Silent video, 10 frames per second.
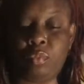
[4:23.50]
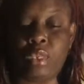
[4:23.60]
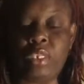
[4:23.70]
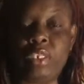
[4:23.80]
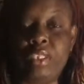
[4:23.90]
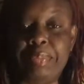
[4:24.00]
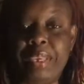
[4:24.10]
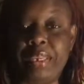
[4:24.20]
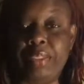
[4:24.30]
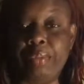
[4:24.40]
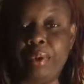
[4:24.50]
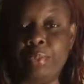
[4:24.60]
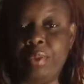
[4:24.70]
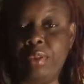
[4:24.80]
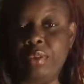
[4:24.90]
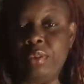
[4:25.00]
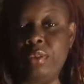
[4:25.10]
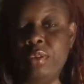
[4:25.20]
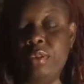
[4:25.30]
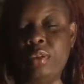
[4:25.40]
just being in the moment.
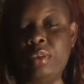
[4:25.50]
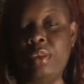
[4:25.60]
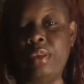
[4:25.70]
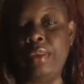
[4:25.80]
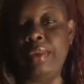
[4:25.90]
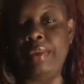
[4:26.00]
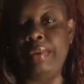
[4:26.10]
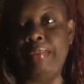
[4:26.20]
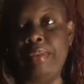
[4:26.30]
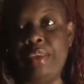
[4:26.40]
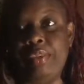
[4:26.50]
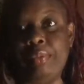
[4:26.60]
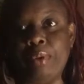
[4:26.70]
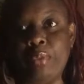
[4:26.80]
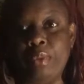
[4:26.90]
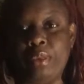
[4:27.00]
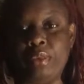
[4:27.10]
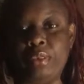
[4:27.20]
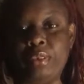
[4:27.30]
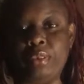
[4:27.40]
Be in the moment
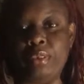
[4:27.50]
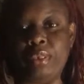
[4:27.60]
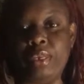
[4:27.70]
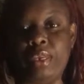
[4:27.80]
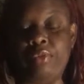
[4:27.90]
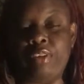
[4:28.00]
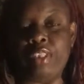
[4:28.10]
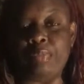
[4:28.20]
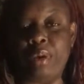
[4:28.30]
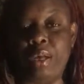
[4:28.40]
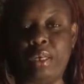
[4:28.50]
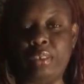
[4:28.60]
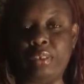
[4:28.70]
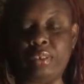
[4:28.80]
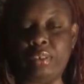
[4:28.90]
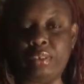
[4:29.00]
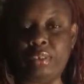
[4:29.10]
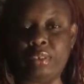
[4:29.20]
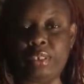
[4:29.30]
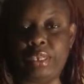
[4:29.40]
and respond
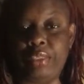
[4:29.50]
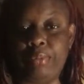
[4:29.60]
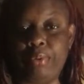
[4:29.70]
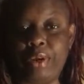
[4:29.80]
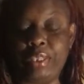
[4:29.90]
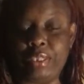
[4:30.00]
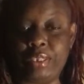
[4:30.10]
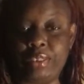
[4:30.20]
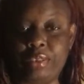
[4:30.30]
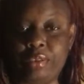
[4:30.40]
in the present.